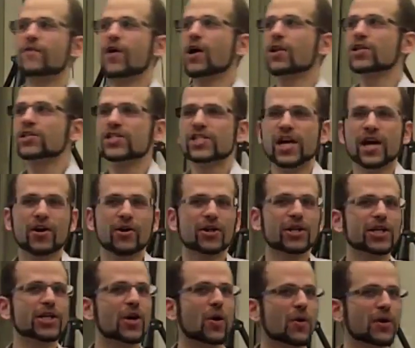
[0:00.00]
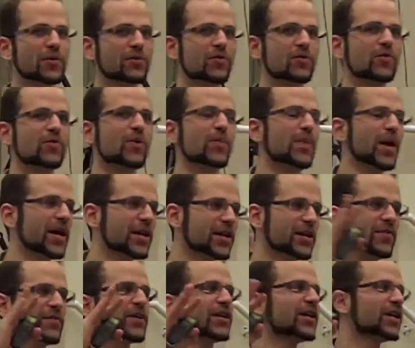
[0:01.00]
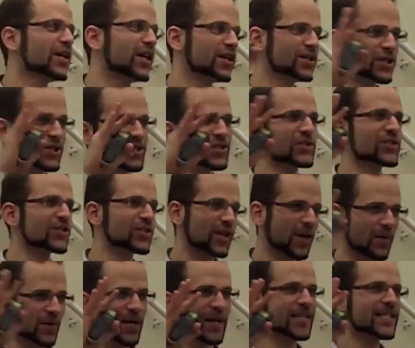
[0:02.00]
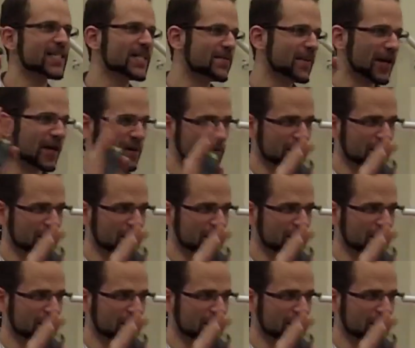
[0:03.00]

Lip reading: Voluntarily going through repetitive concussions is not what I deem